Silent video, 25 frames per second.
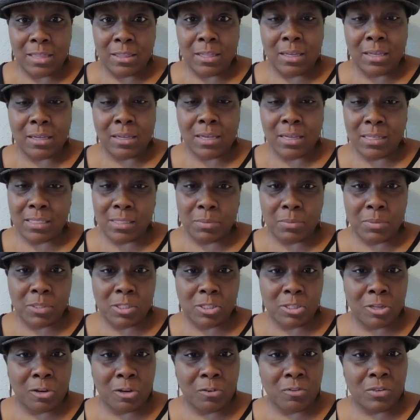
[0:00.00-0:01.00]
The customer
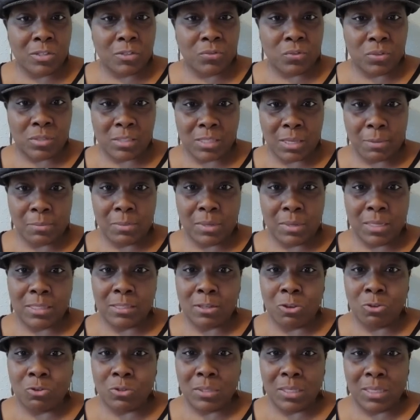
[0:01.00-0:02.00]
service for some of these
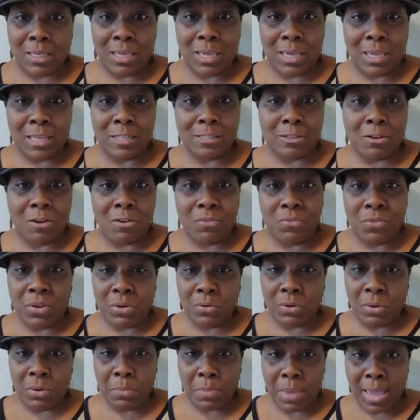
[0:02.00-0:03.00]
OTAs are
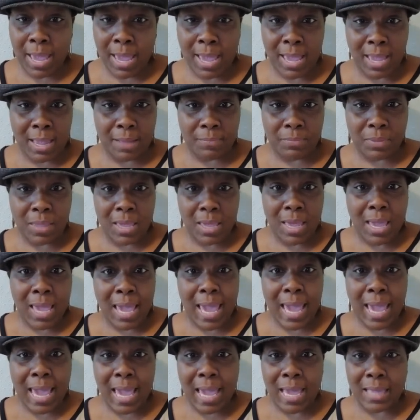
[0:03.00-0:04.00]
very bad.
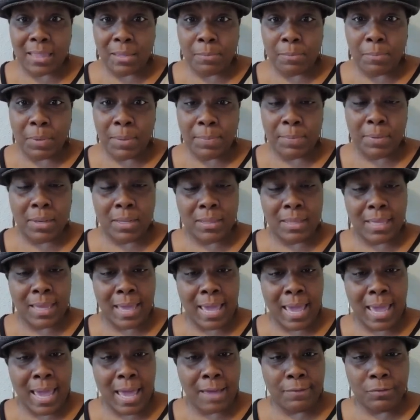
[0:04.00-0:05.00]
And the people that they
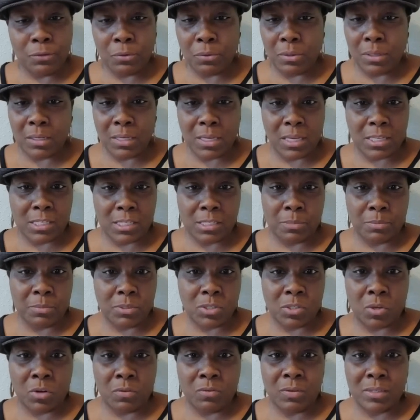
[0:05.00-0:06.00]
have doing the customer
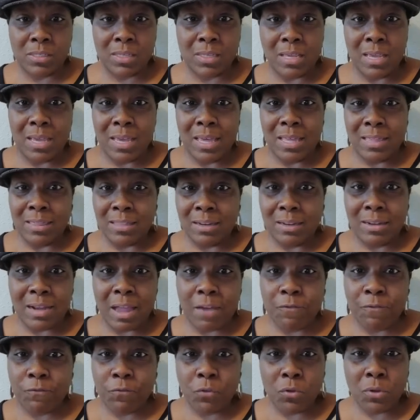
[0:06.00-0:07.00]
service, they're
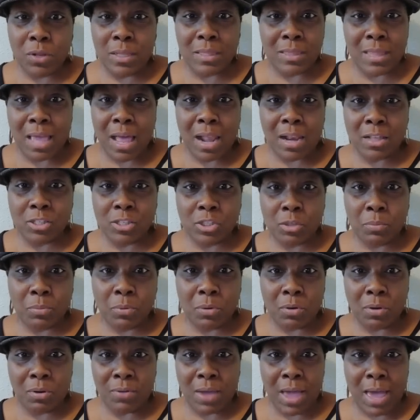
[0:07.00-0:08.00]
not fully
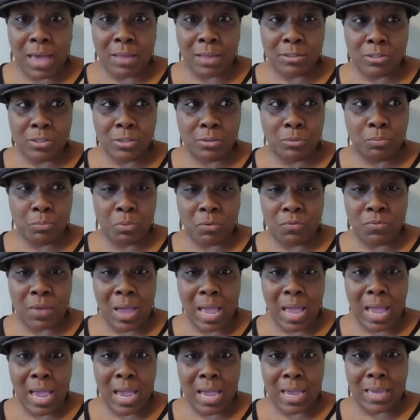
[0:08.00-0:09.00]
knowledgeable of how to
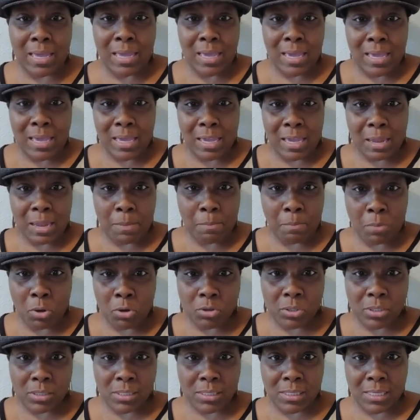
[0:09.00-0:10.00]
provide
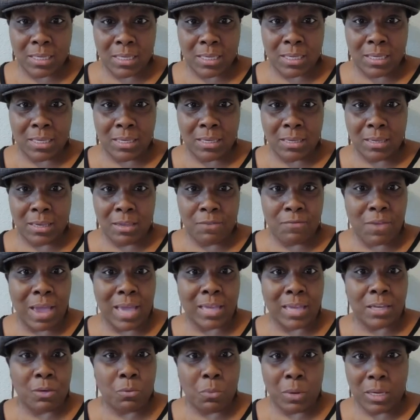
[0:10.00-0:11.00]
emergency
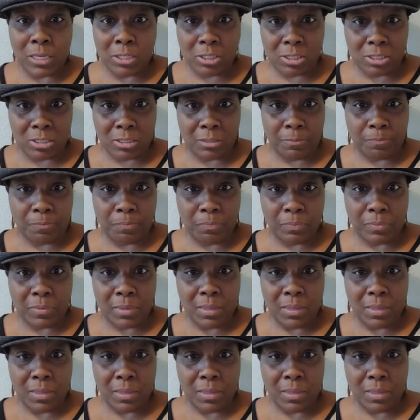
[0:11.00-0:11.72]
evacuation.